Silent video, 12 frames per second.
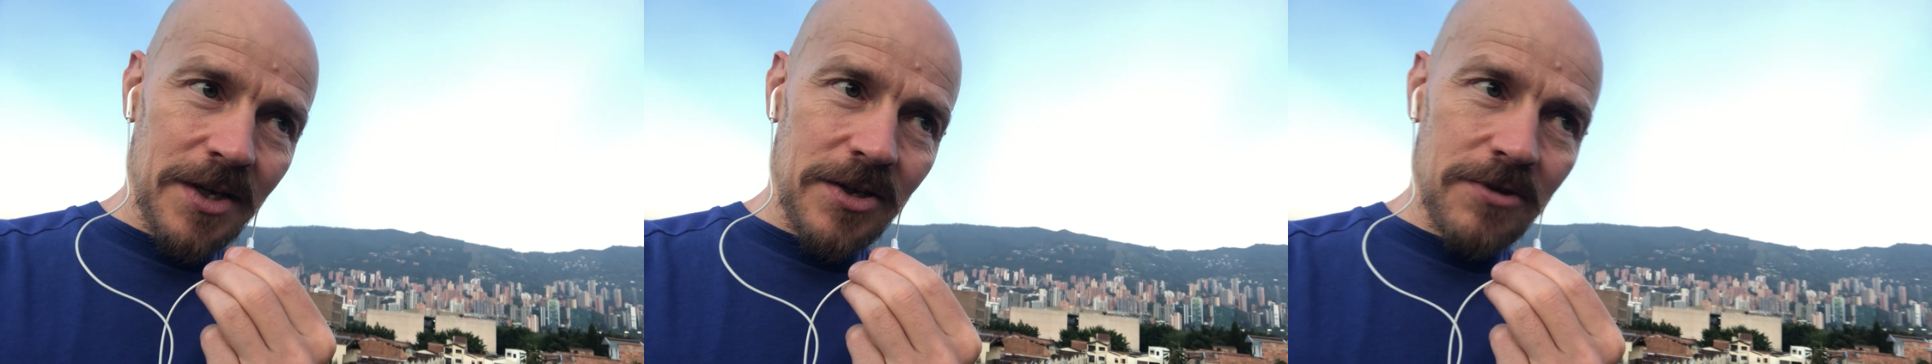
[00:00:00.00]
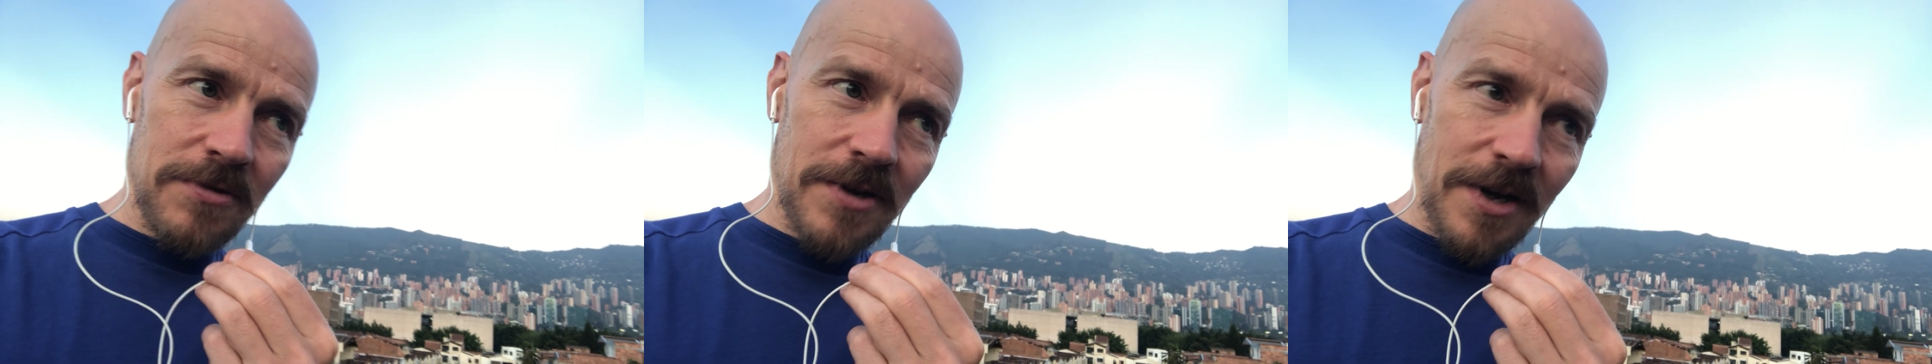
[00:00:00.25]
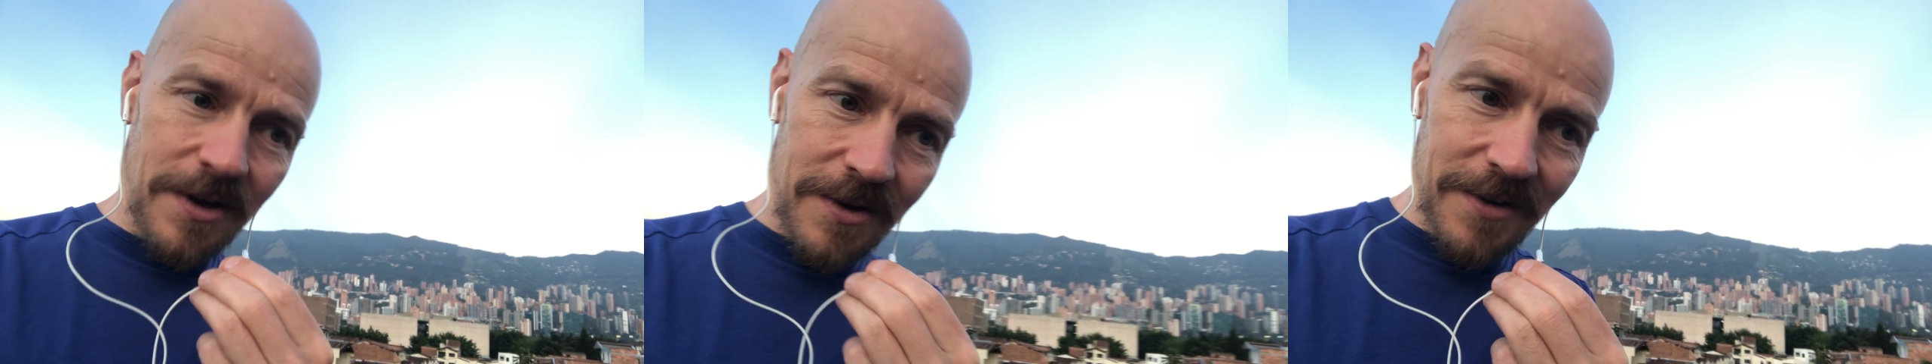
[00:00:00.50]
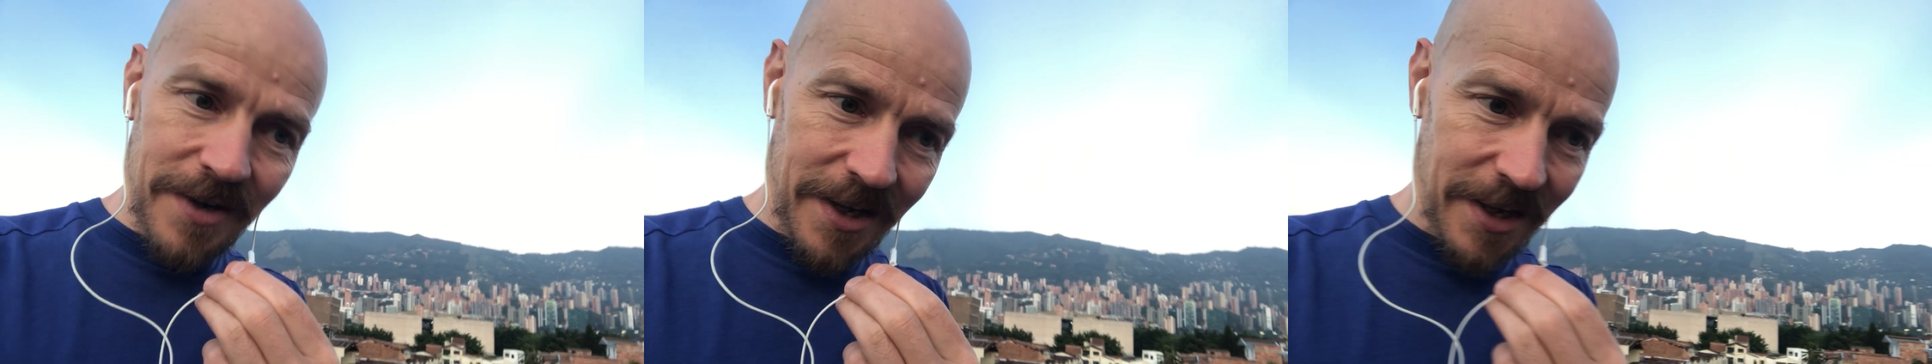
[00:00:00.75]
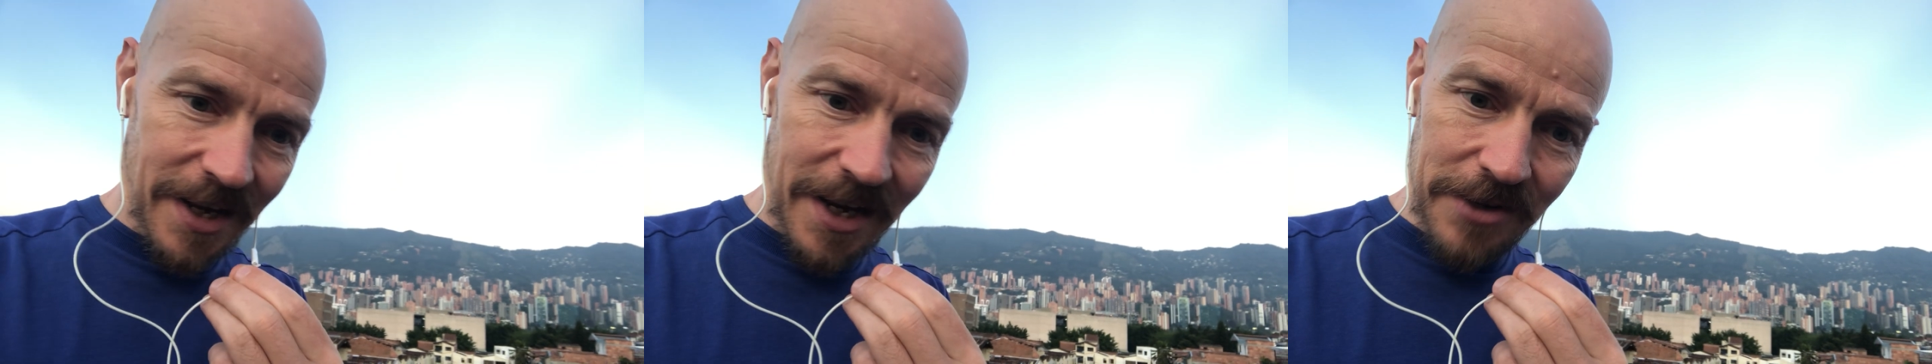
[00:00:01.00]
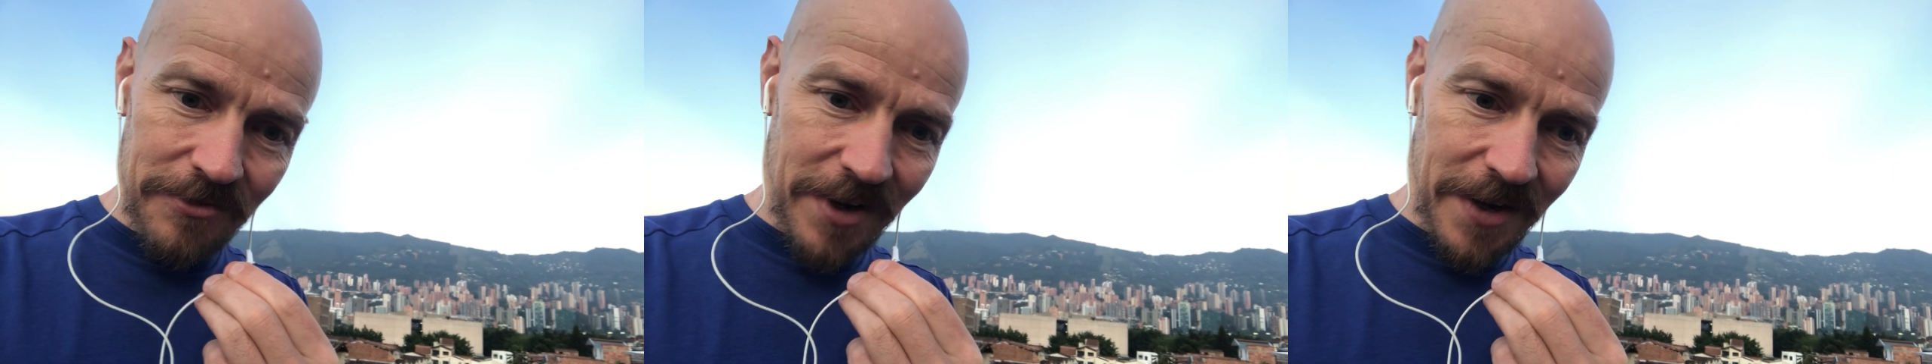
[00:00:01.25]
You can't get your
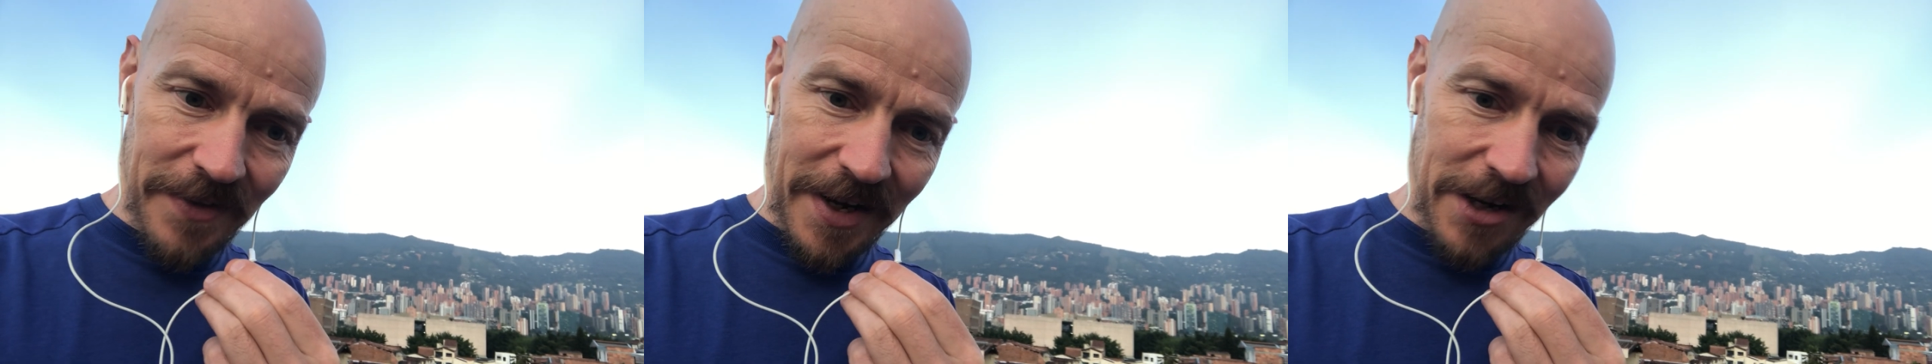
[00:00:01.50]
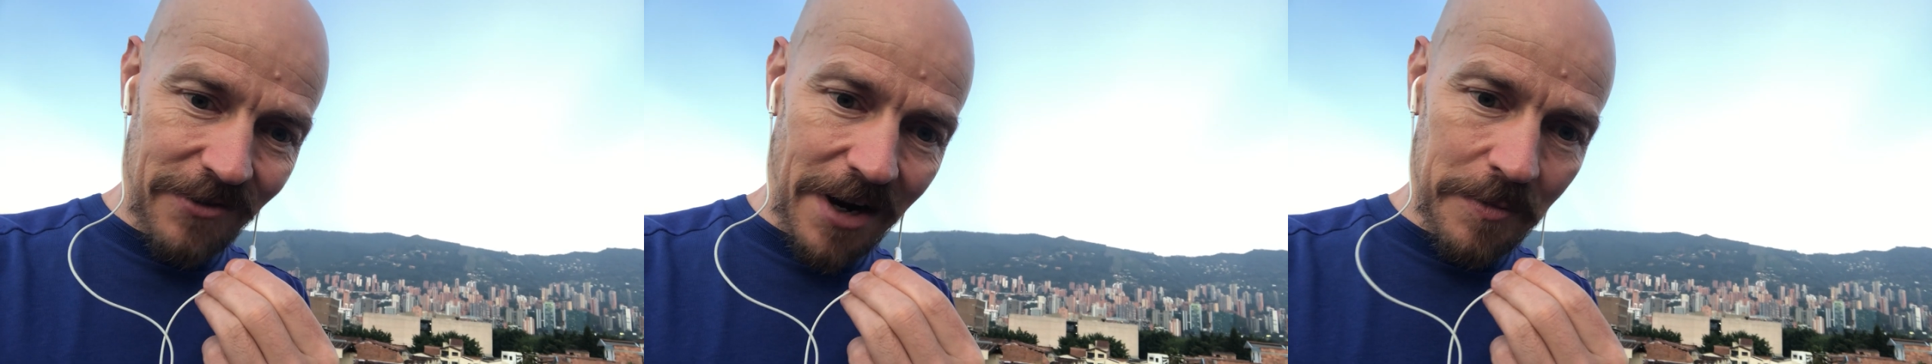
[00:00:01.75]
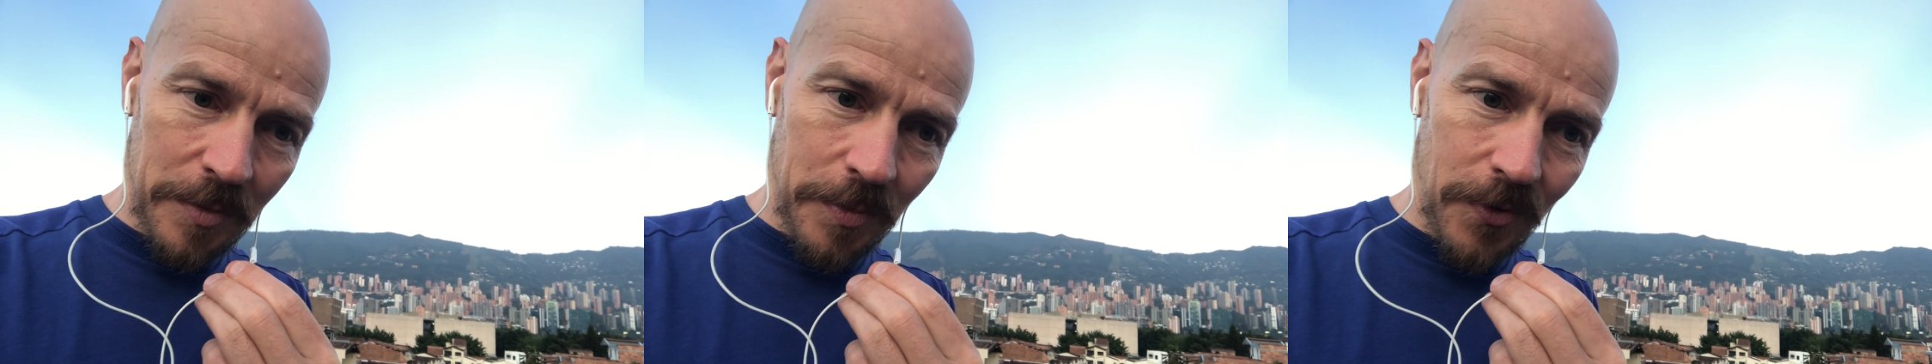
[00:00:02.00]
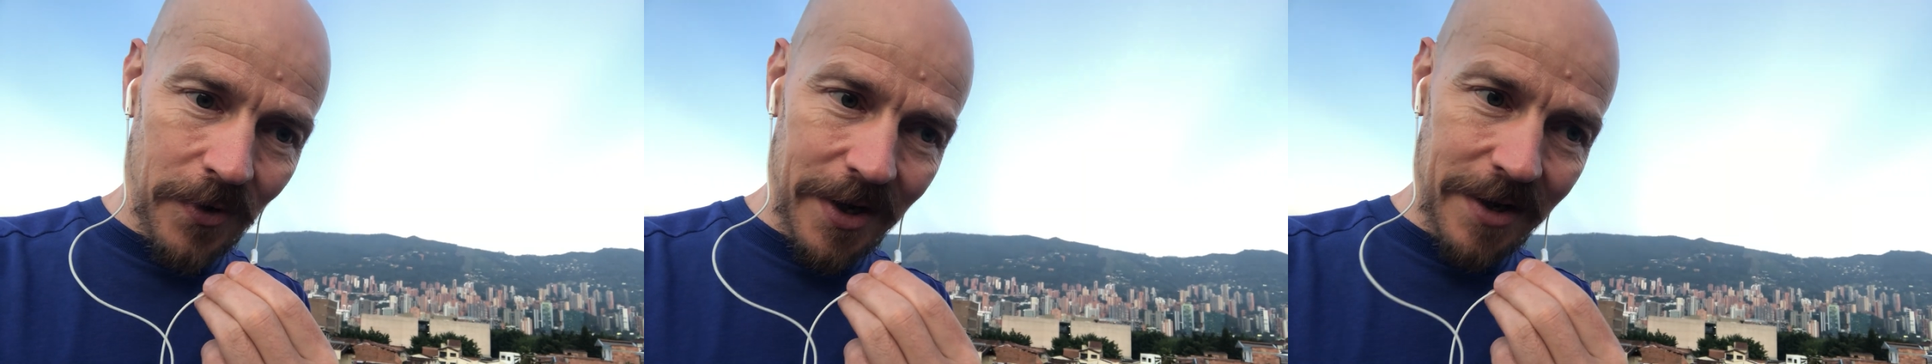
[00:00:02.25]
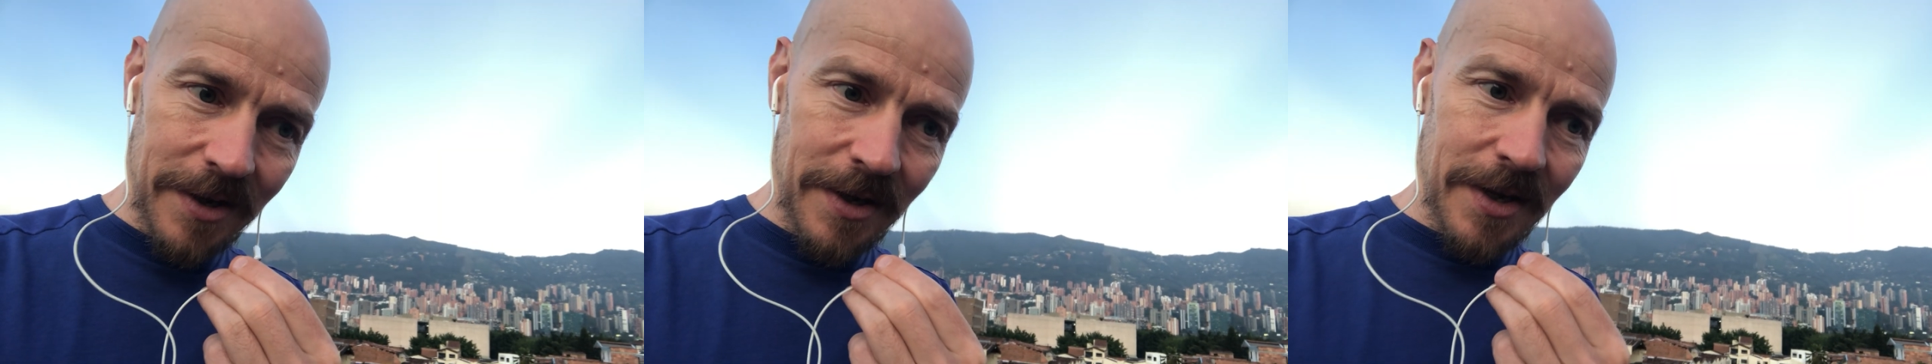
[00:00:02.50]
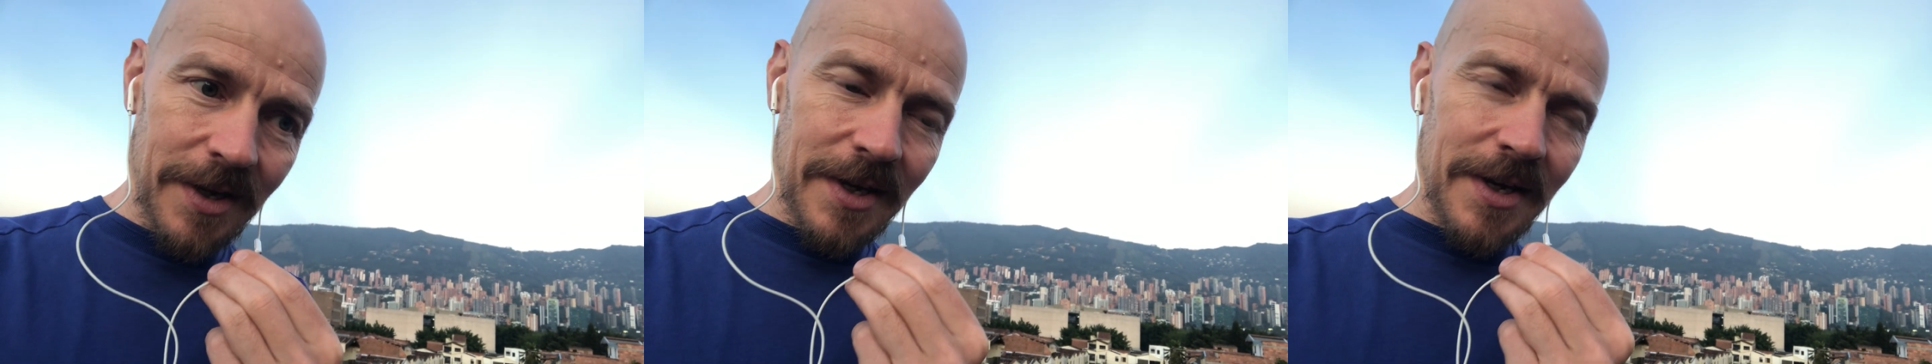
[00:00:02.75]
head around that grammar point.
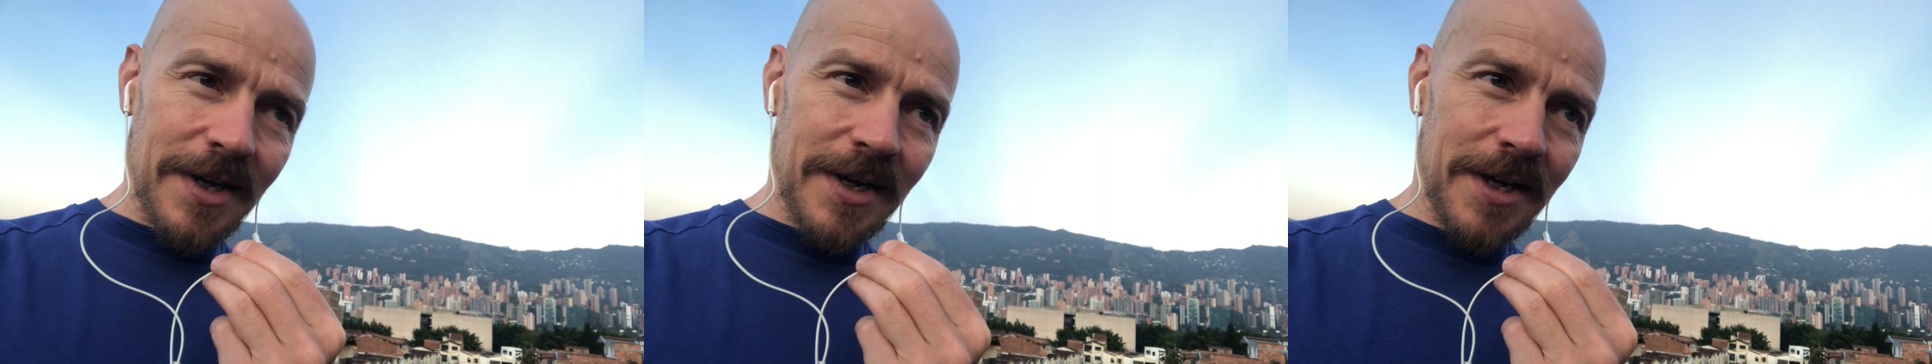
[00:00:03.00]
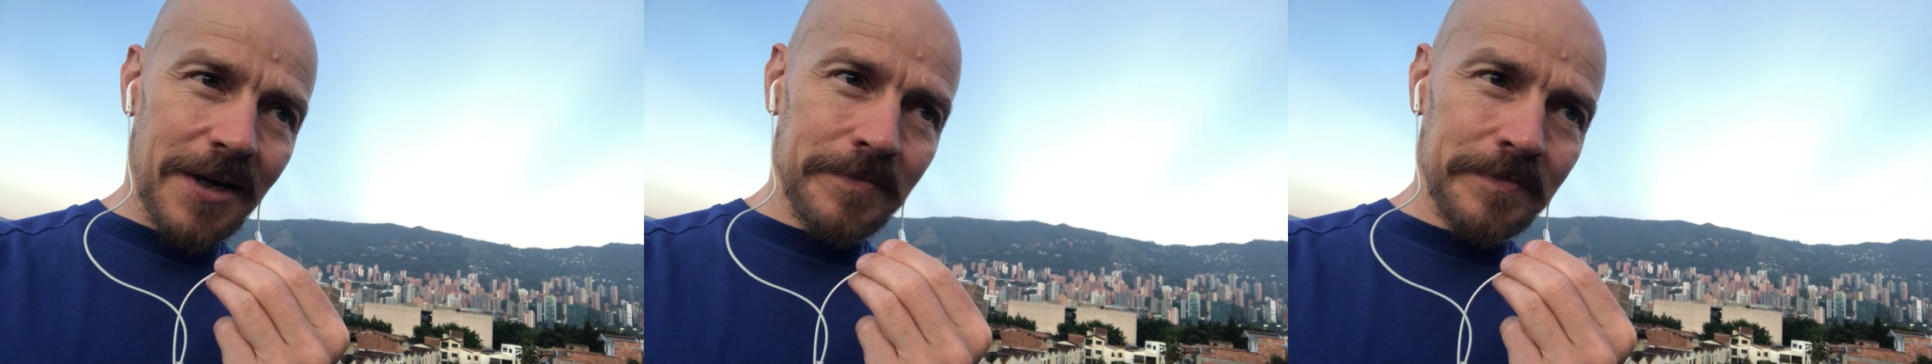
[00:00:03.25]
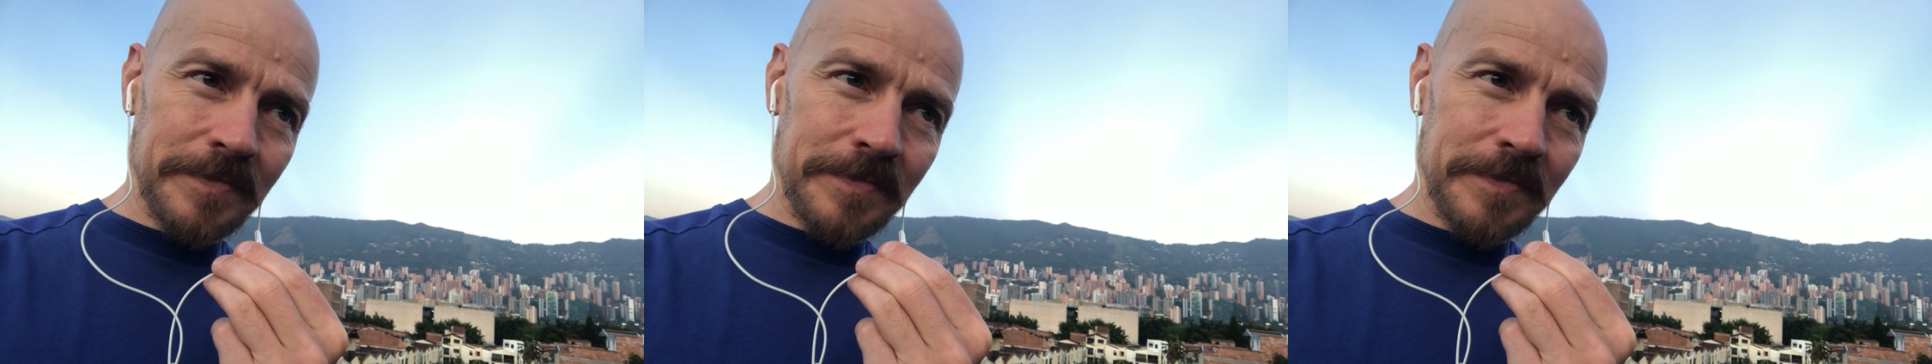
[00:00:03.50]
But